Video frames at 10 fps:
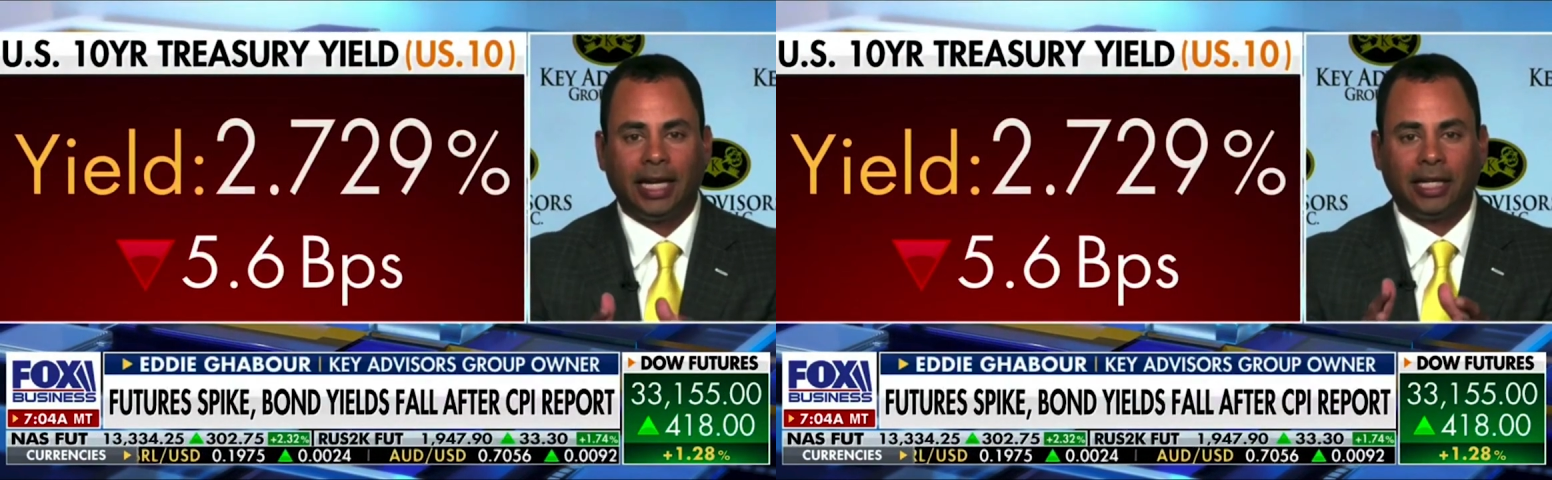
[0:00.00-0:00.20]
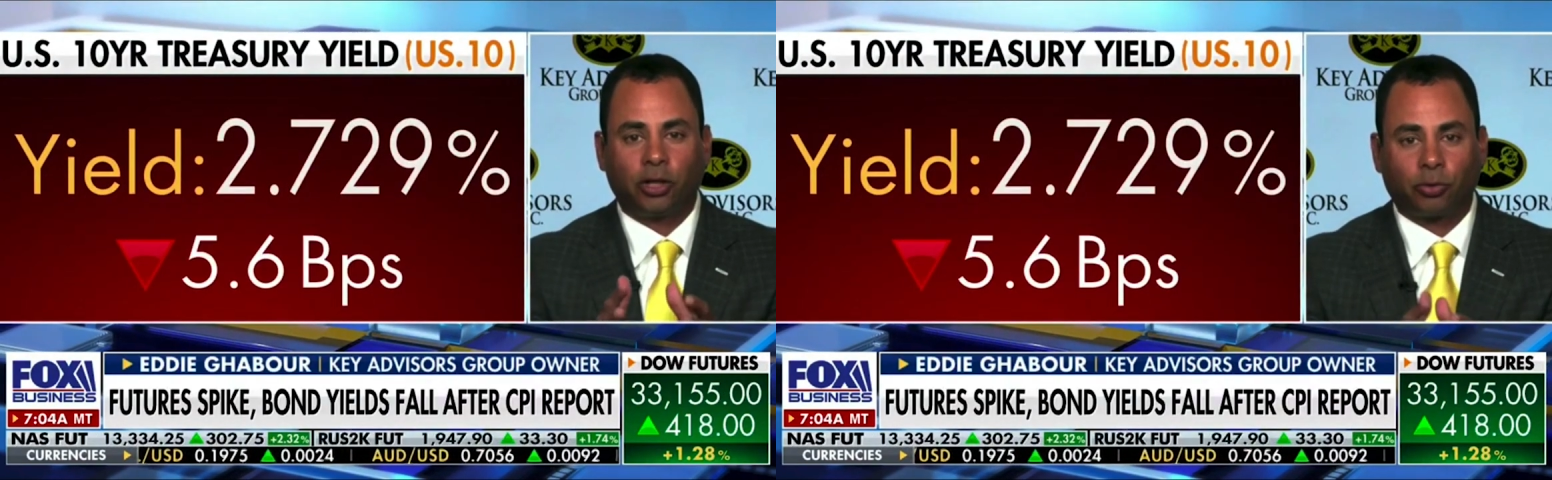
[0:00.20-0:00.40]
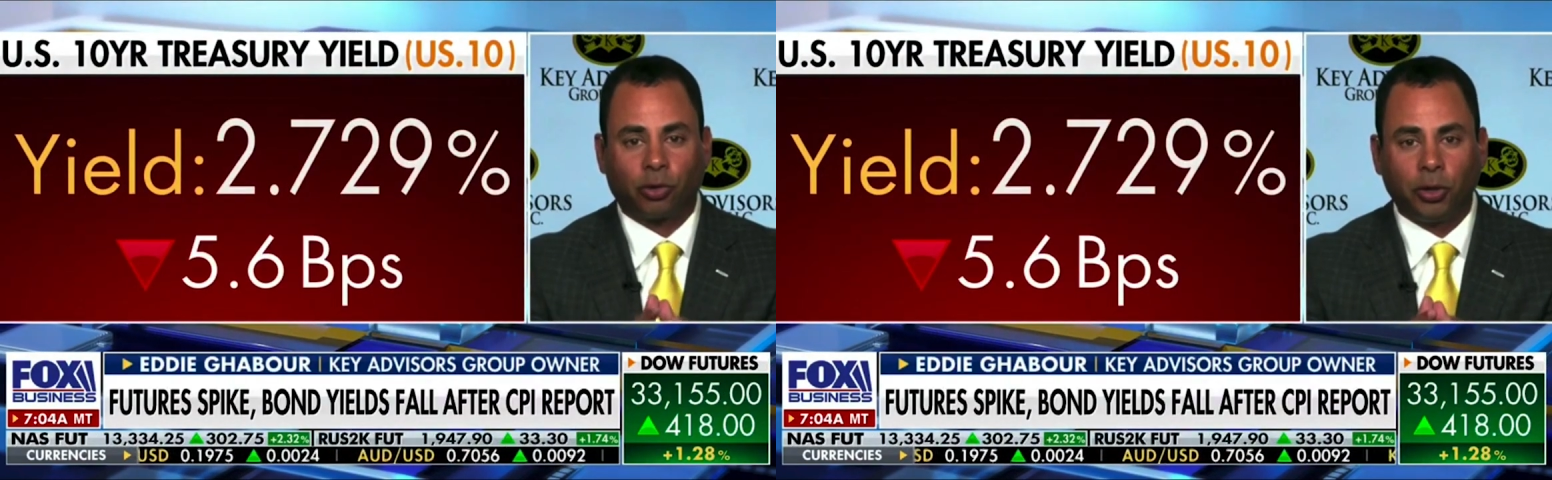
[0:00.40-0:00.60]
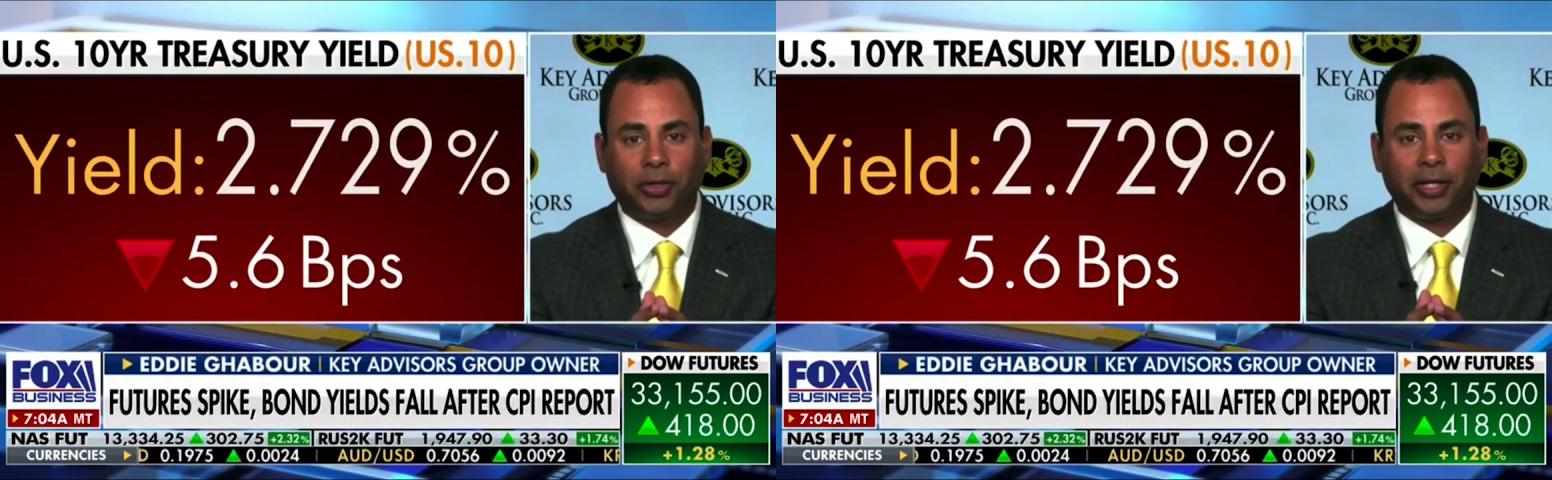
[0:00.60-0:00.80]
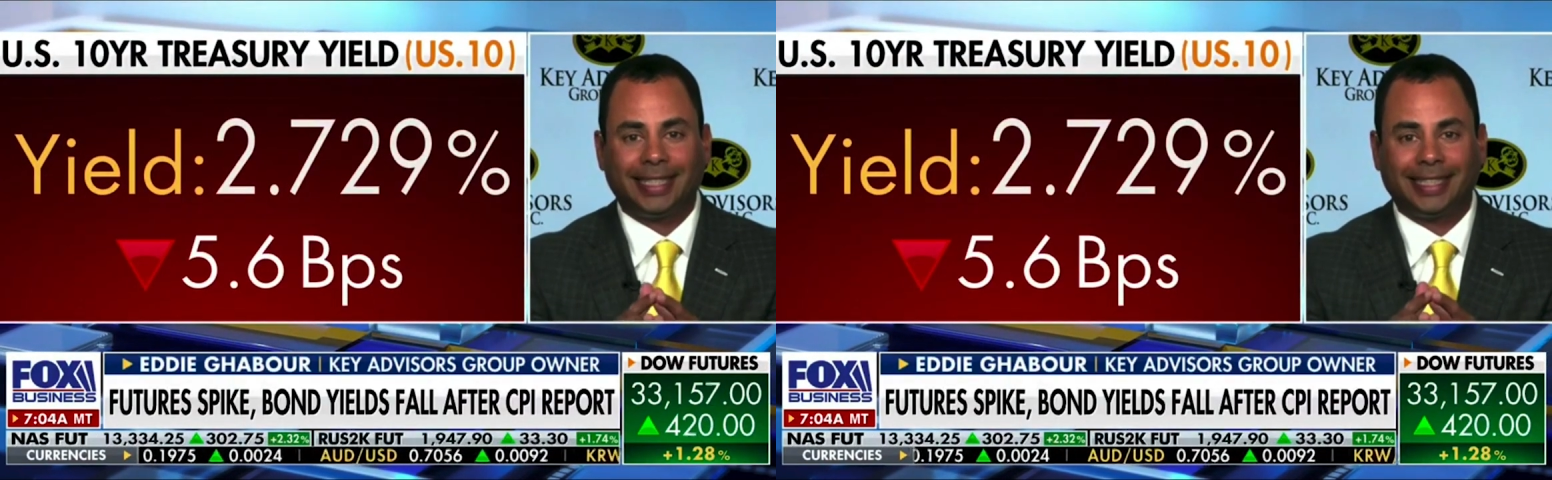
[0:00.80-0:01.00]
and growth
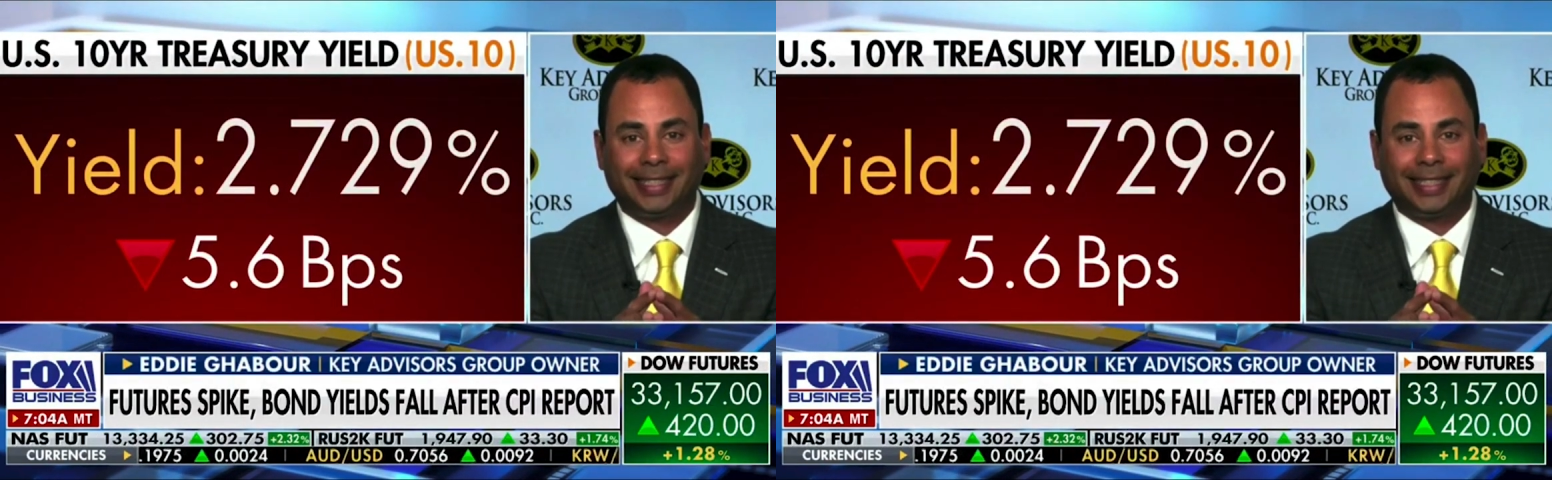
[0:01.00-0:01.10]
is